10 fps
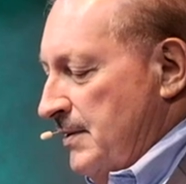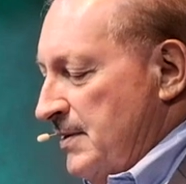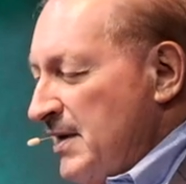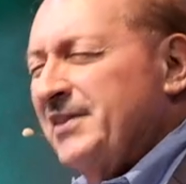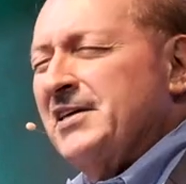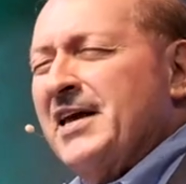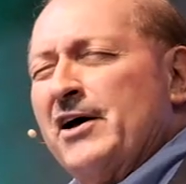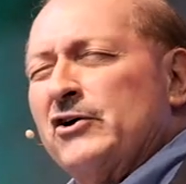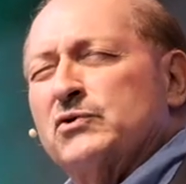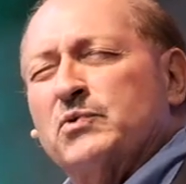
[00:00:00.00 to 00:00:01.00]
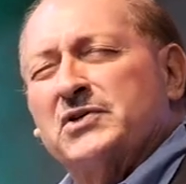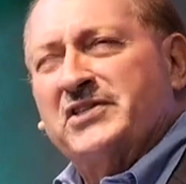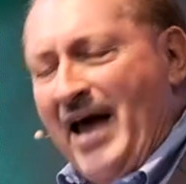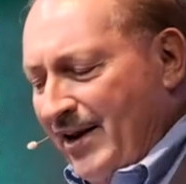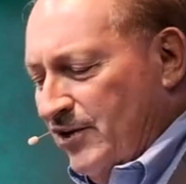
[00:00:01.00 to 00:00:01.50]
Nothing else will
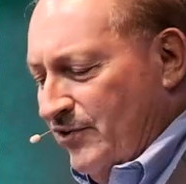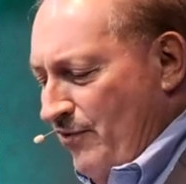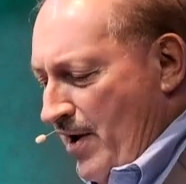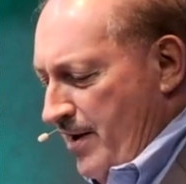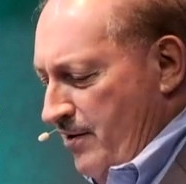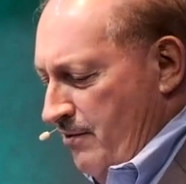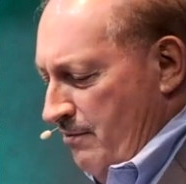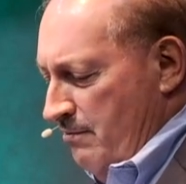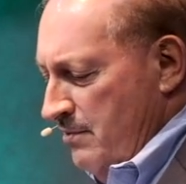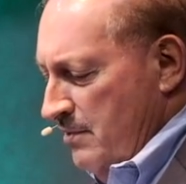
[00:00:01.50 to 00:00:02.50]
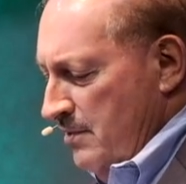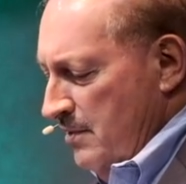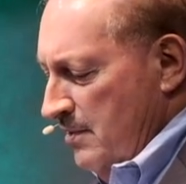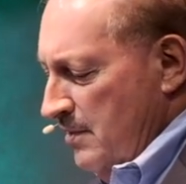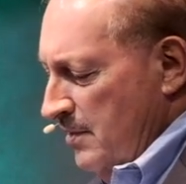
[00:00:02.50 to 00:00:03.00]
satisfy you
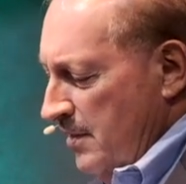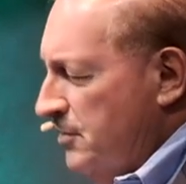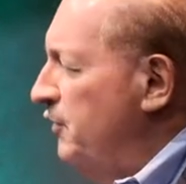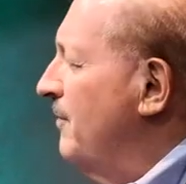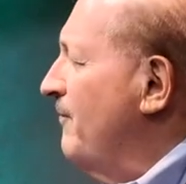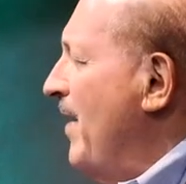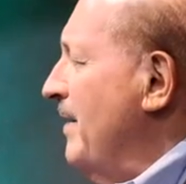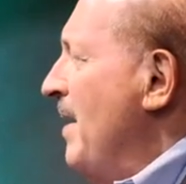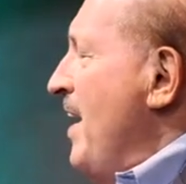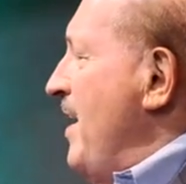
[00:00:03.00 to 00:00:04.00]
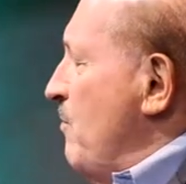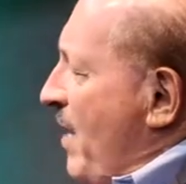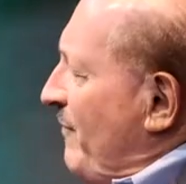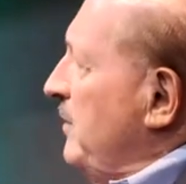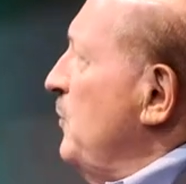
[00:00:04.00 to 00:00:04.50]
until you find it. He
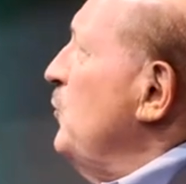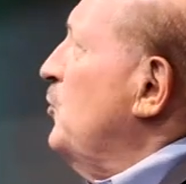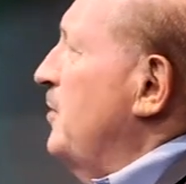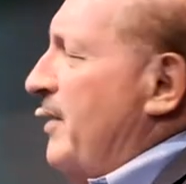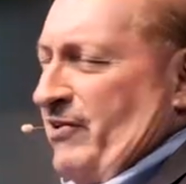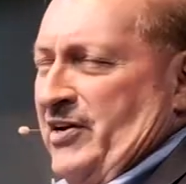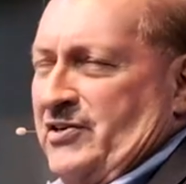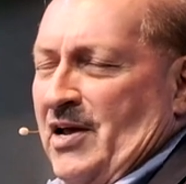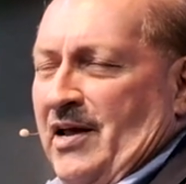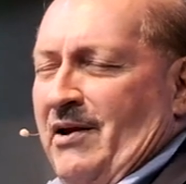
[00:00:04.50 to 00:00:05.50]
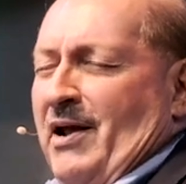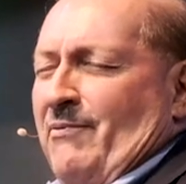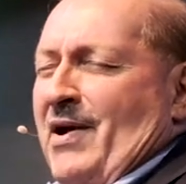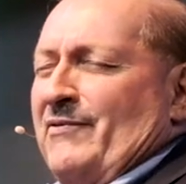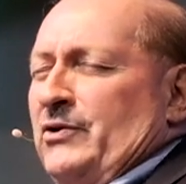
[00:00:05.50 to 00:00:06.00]
revolutionizes
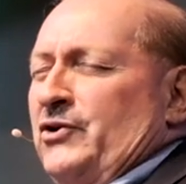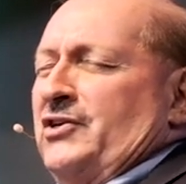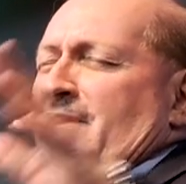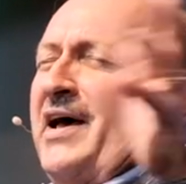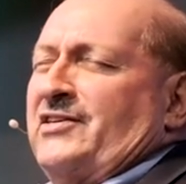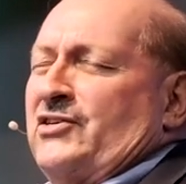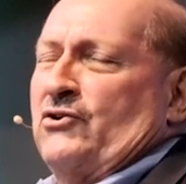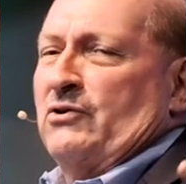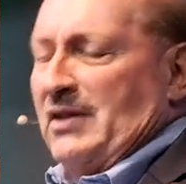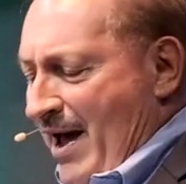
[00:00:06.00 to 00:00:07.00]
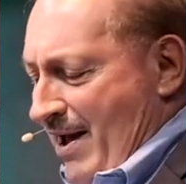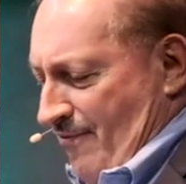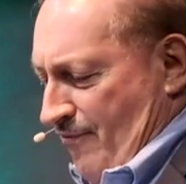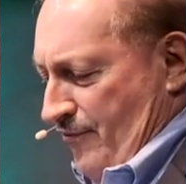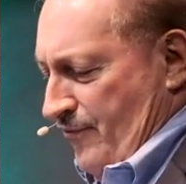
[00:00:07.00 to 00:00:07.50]
your
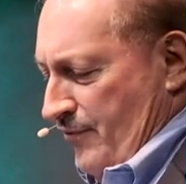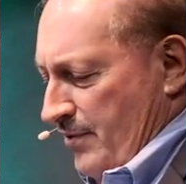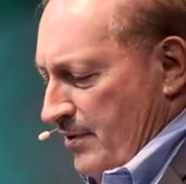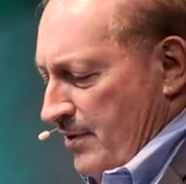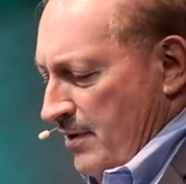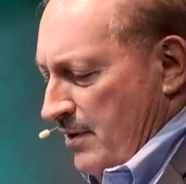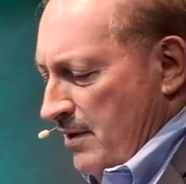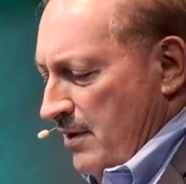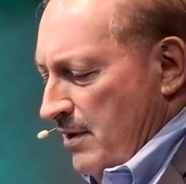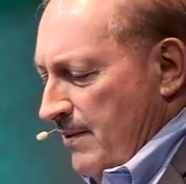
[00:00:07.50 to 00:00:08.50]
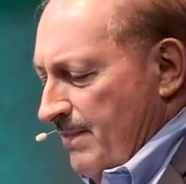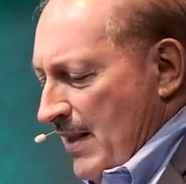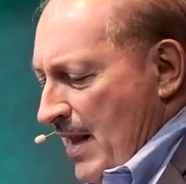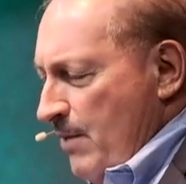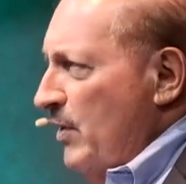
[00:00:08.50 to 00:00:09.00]
life.
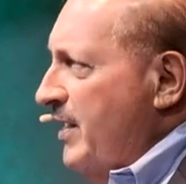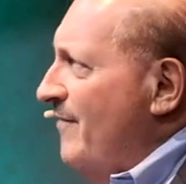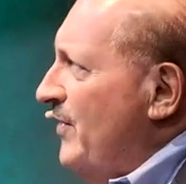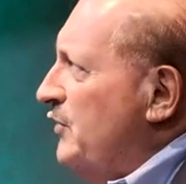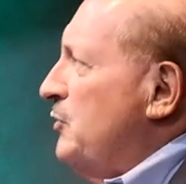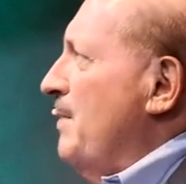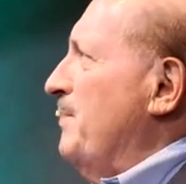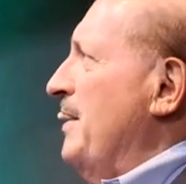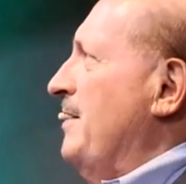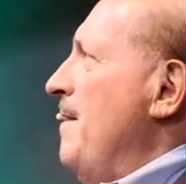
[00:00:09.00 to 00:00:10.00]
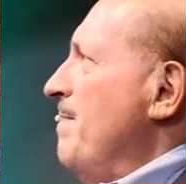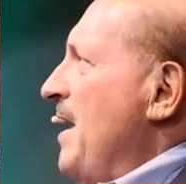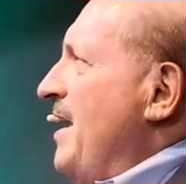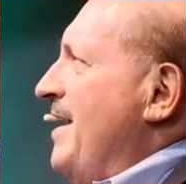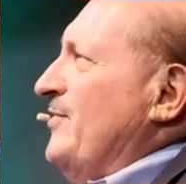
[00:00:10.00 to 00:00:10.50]
He gives us something to
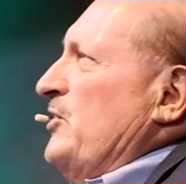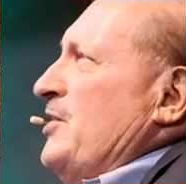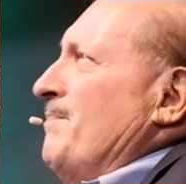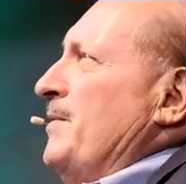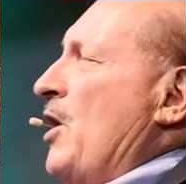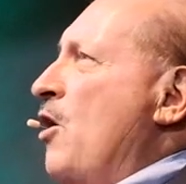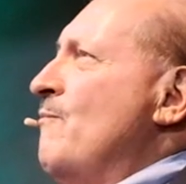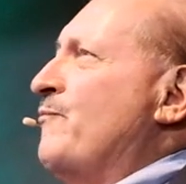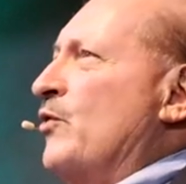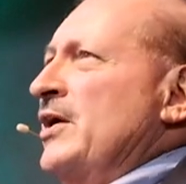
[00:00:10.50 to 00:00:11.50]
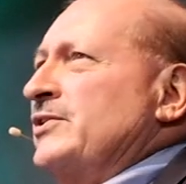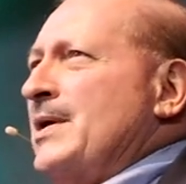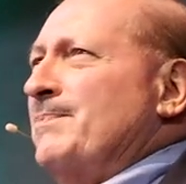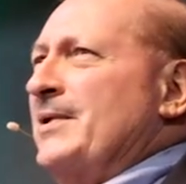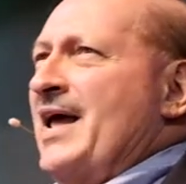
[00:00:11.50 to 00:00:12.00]
hope for,
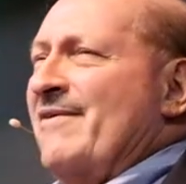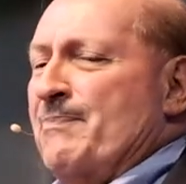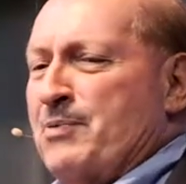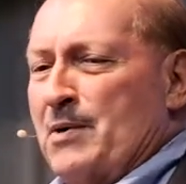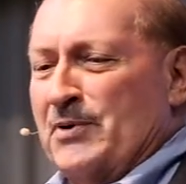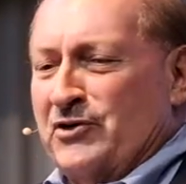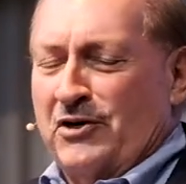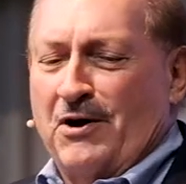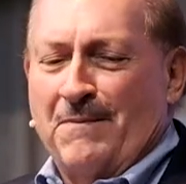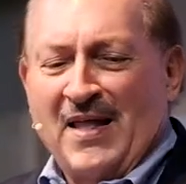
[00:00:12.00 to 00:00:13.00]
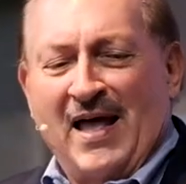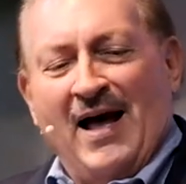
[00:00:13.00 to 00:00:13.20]
something to have a purpose. You know,